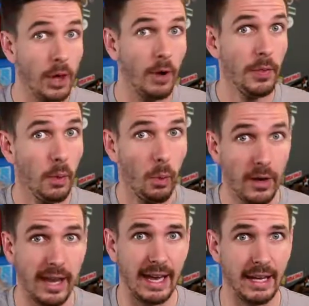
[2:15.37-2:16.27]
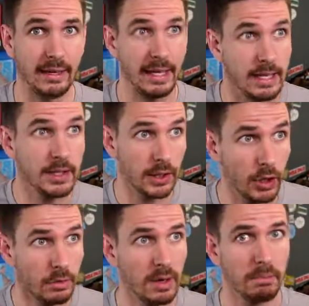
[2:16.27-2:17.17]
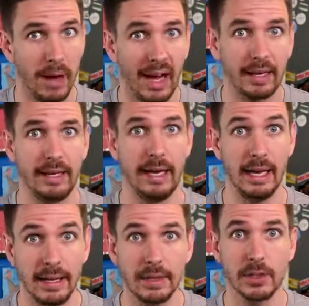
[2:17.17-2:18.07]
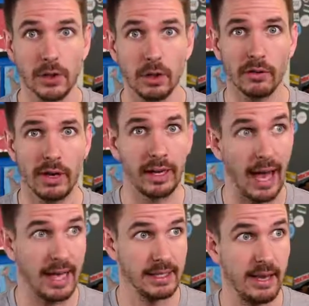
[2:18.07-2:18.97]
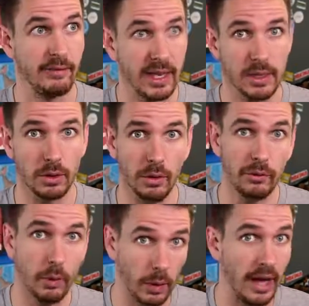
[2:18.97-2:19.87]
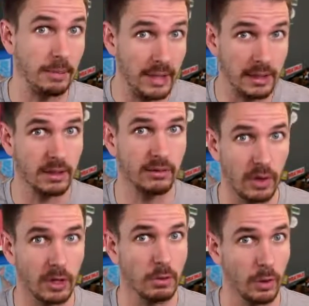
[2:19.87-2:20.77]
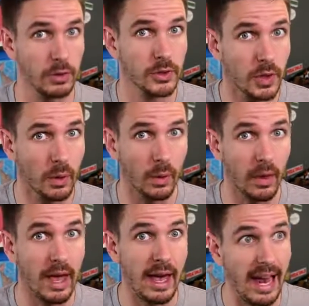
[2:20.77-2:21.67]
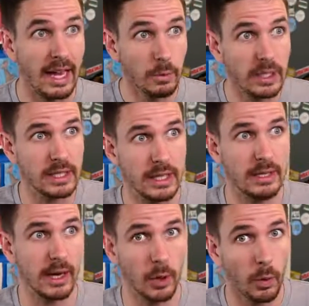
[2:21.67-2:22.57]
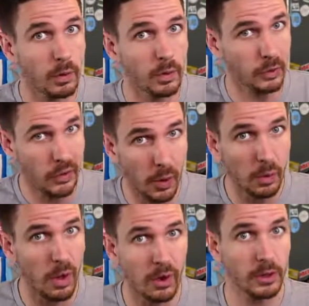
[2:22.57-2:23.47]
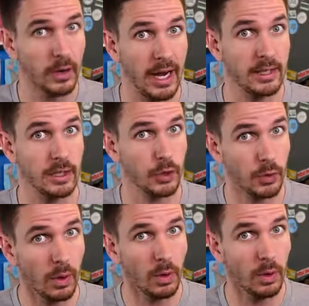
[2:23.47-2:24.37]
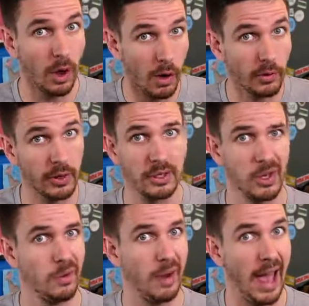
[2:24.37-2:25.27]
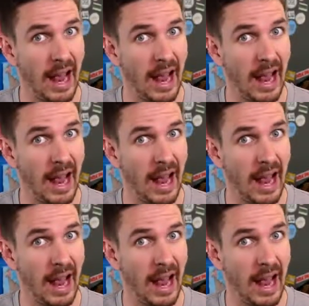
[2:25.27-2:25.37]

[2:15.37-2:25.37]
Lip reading: I mean, on the one hand, his human body is serving as a vessel for a piece of Voldemort's soul, and we see that Quirrell no longer has control over his own